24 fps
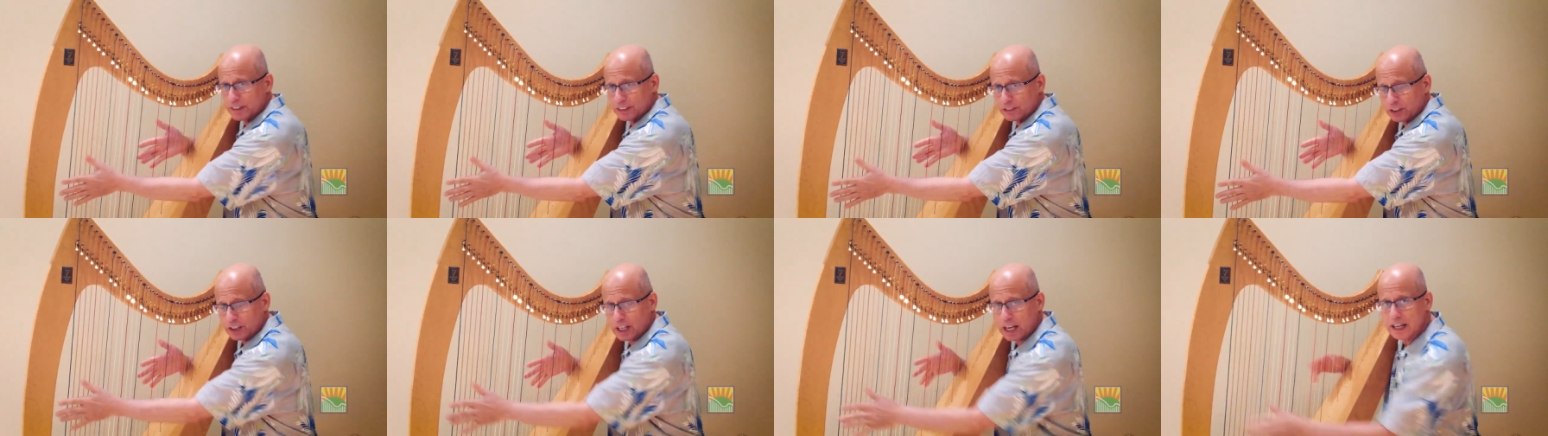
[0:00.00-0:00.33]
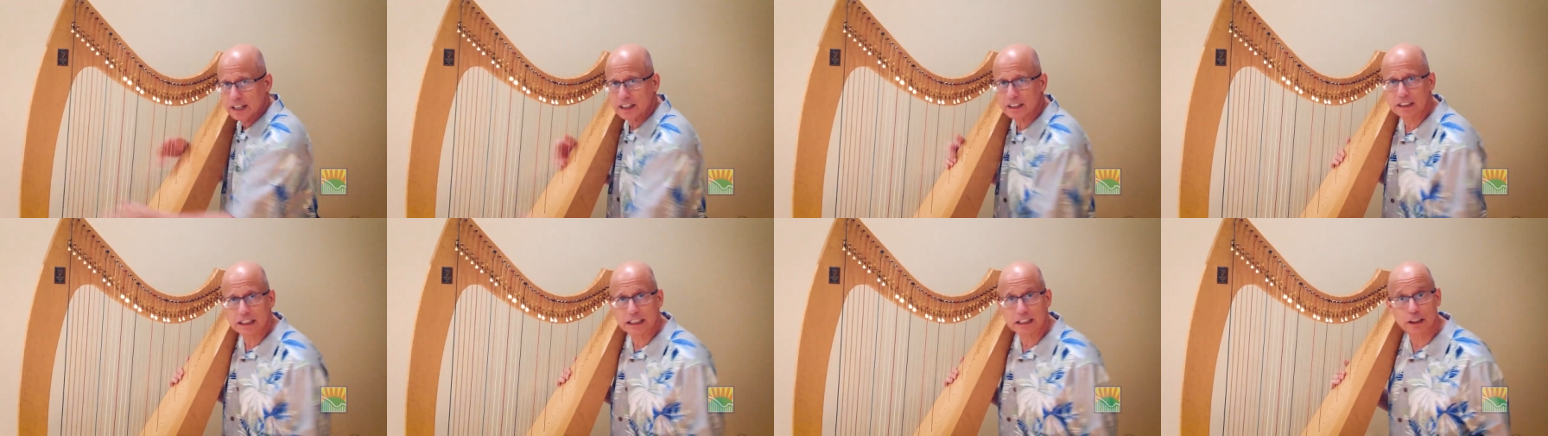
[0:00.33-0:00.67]
us got
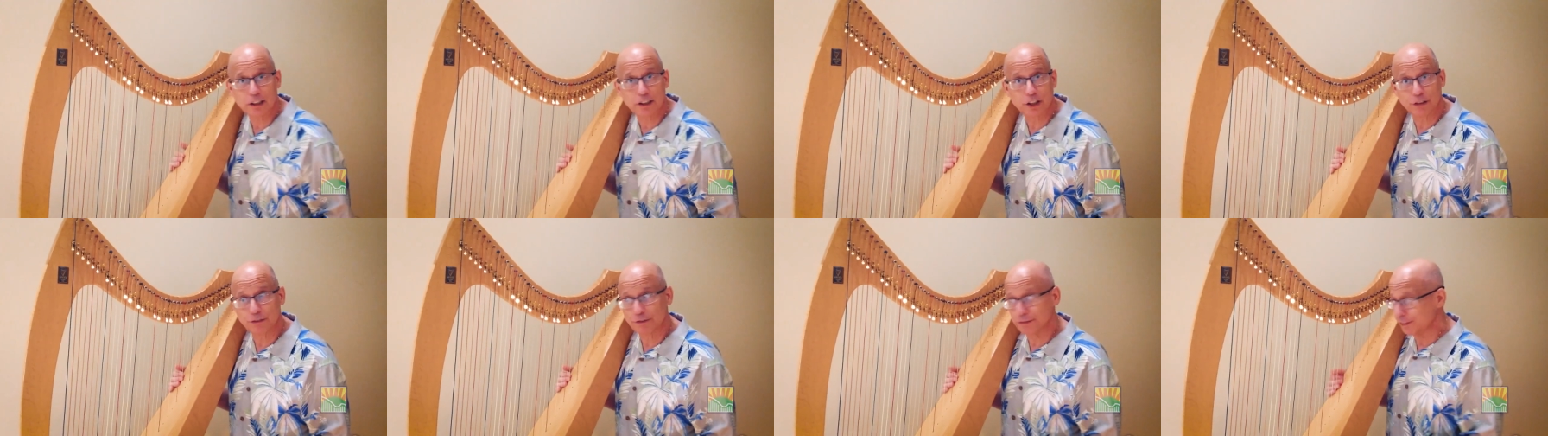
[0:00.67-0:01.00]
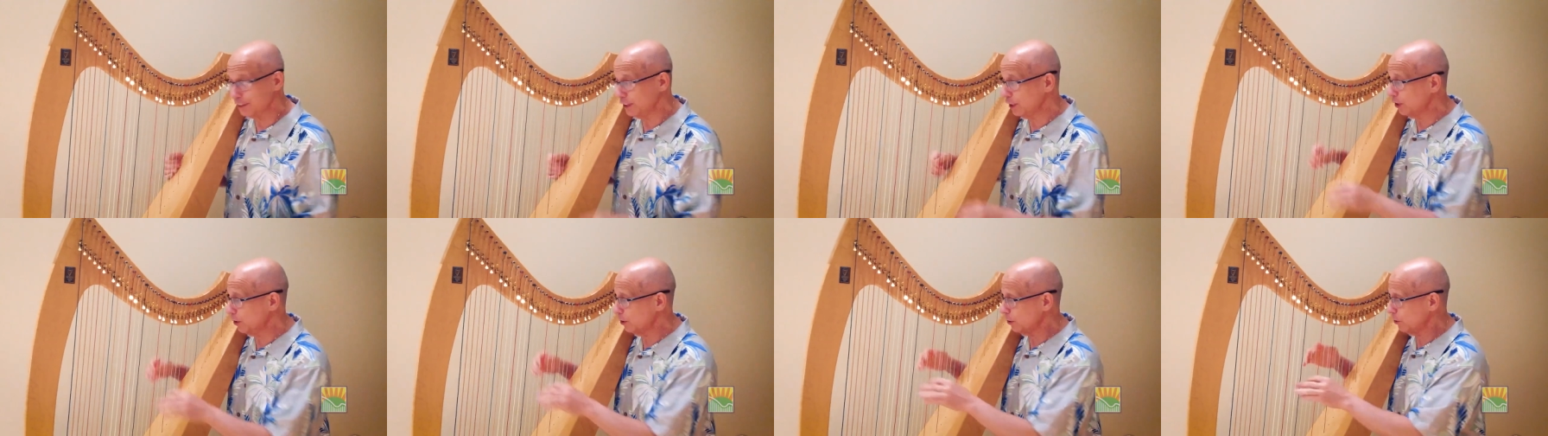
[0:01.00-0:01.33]
a little
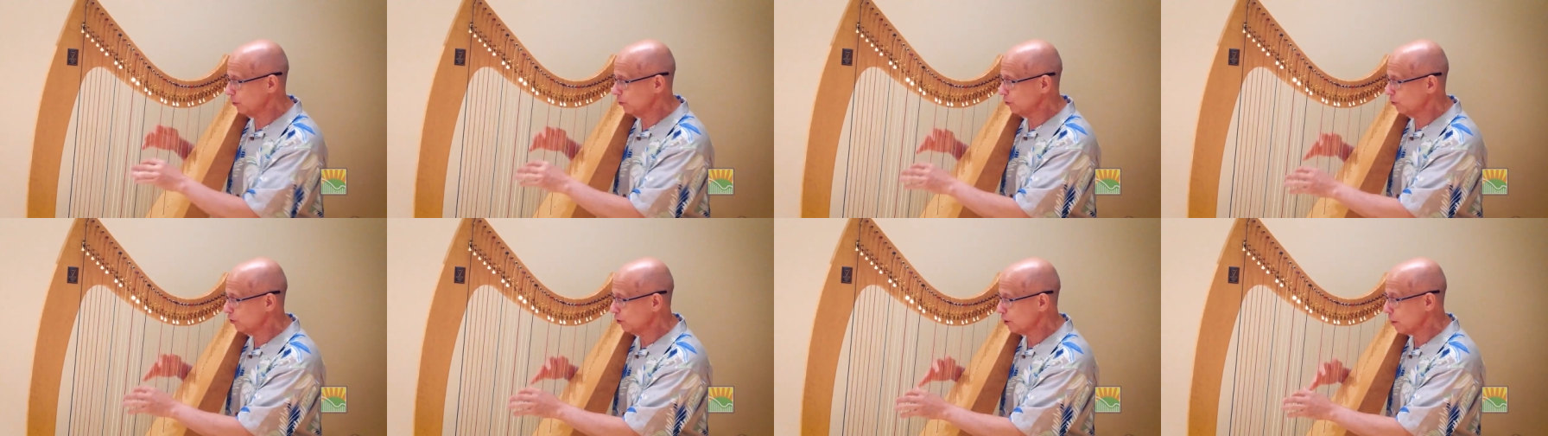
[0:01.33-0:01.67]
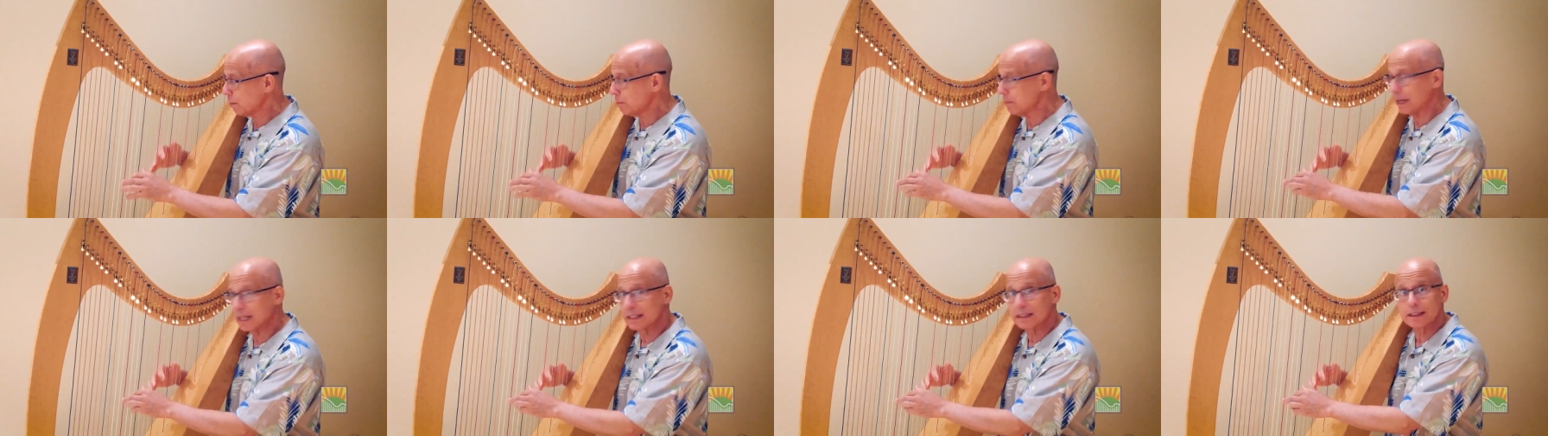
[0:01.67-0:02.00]
confused,
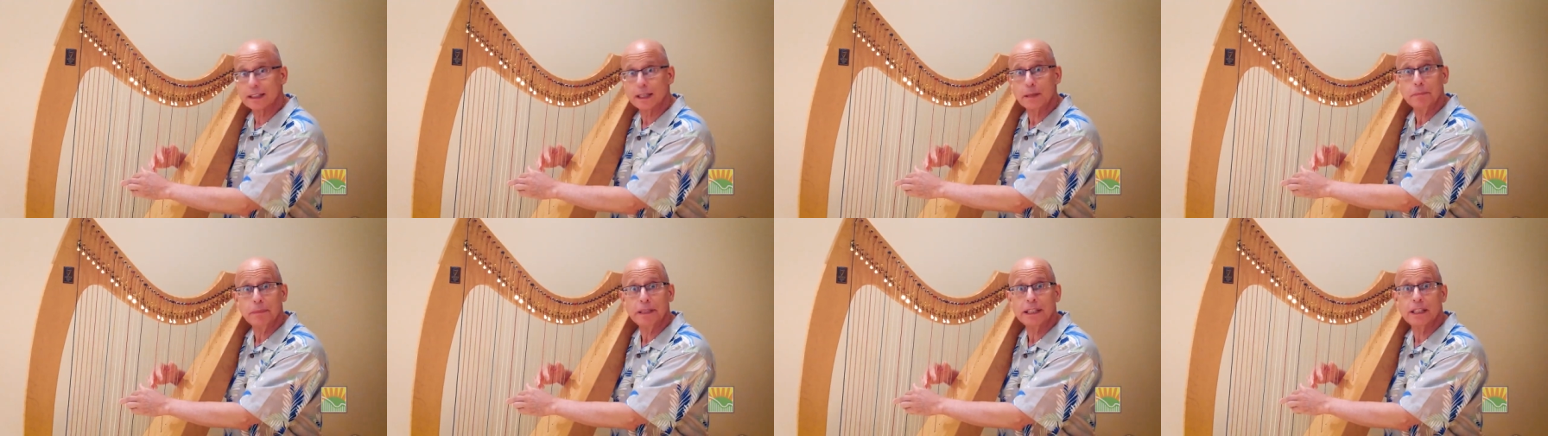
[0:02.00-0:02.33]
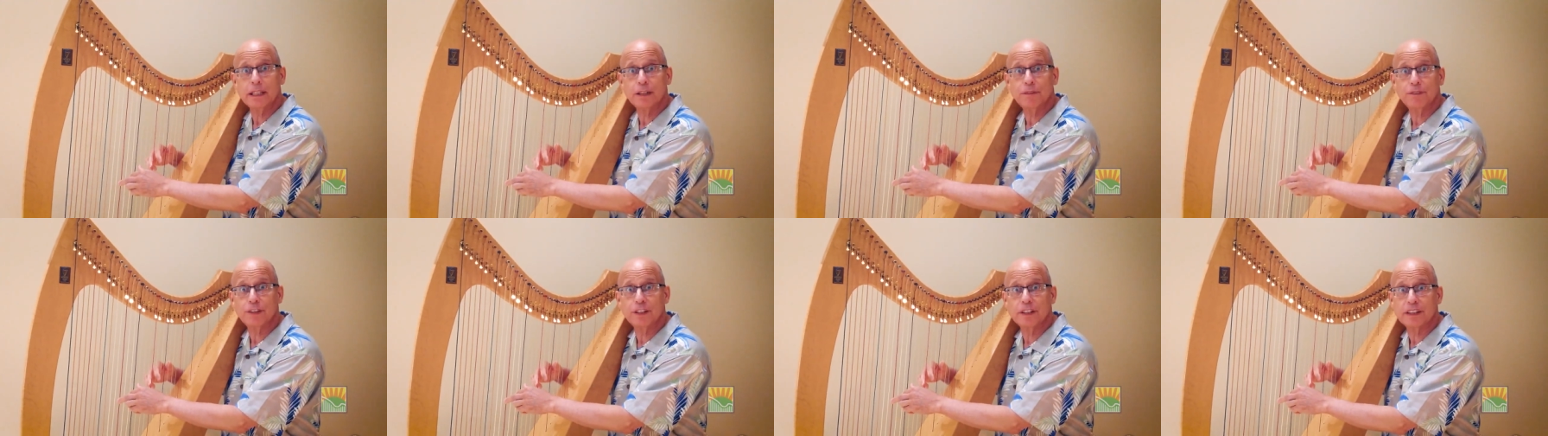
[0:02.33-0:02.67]
but let me
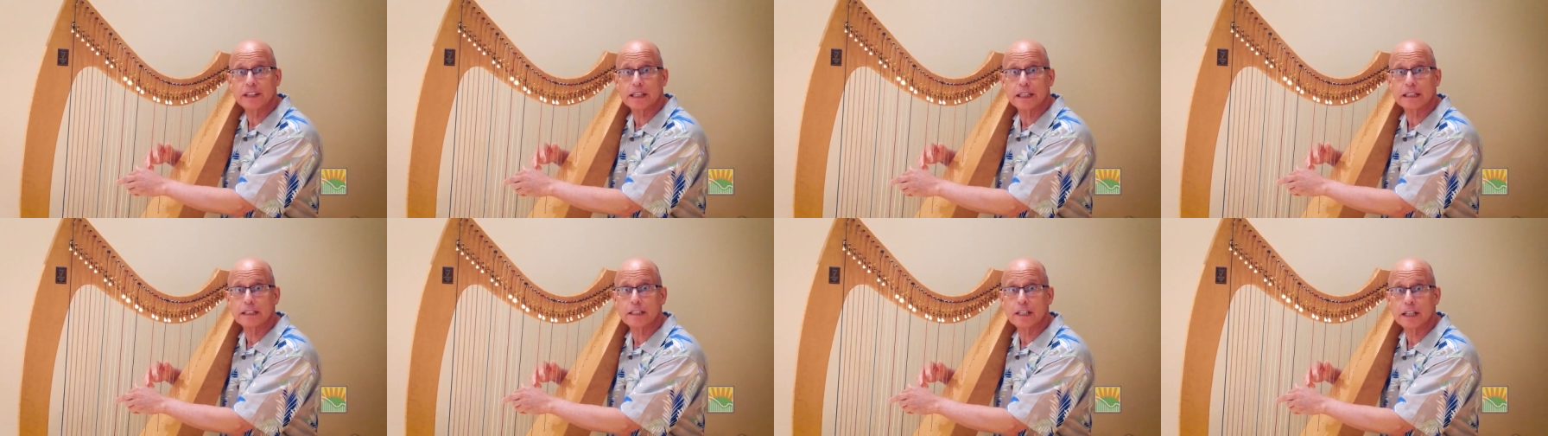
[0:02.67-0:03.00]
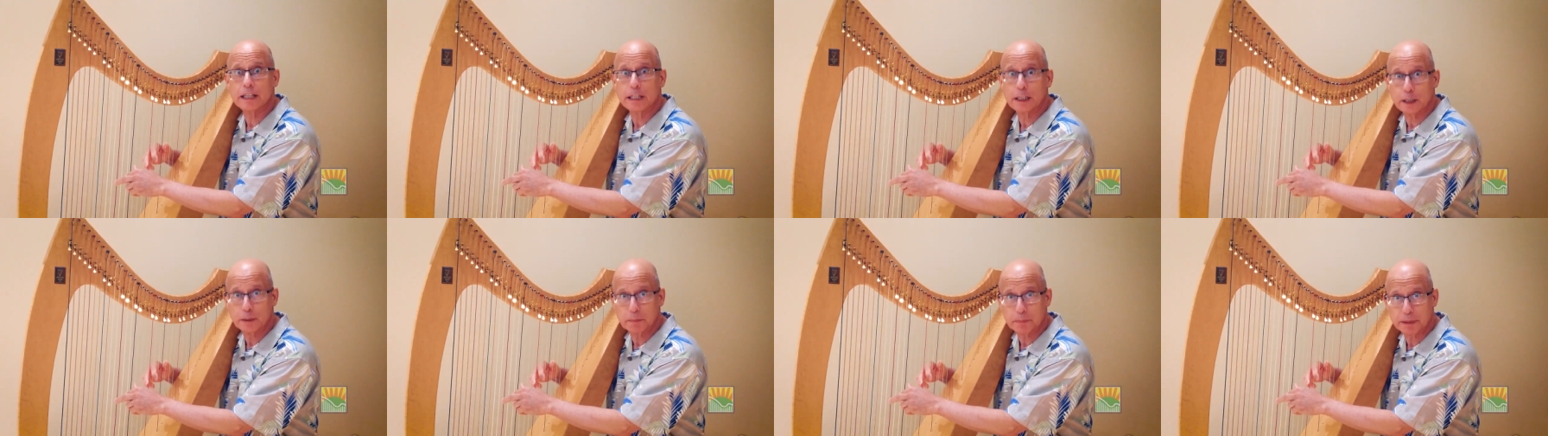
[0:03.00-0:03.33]
give you the
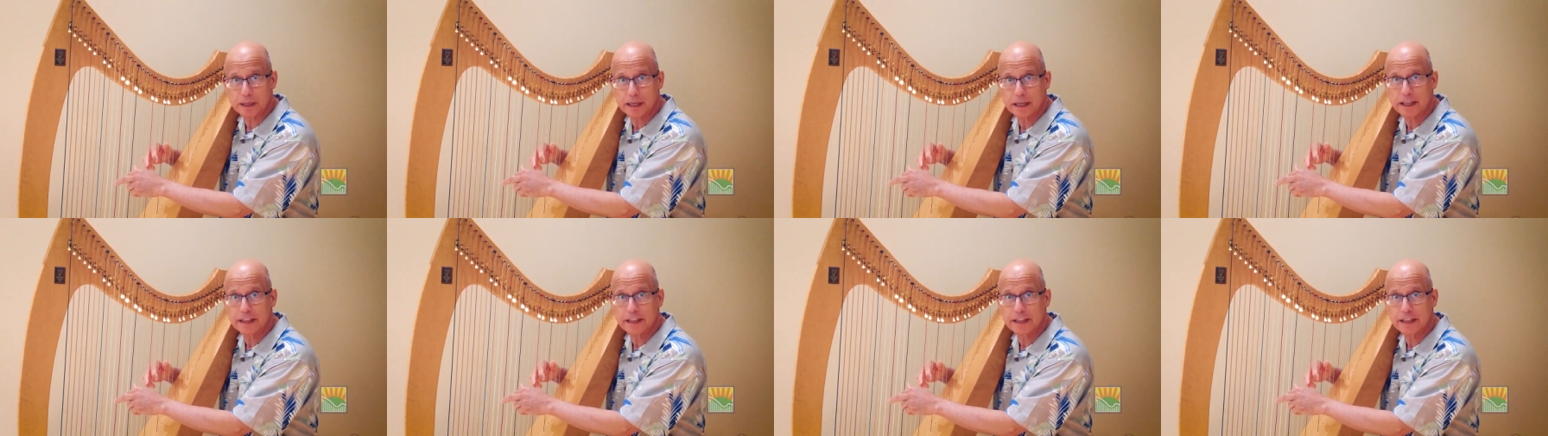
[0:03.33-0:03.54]
tip,